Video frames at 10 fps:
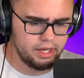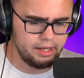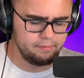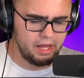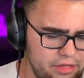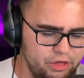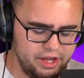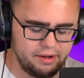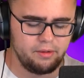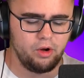Okay, I
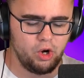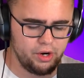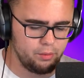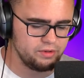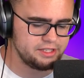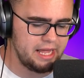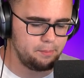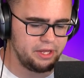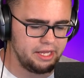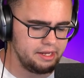think. Hold on. Was
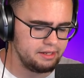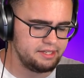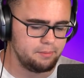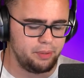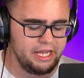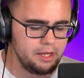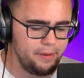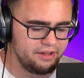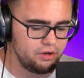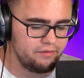that Pink? Did Pink
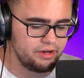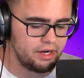back there have a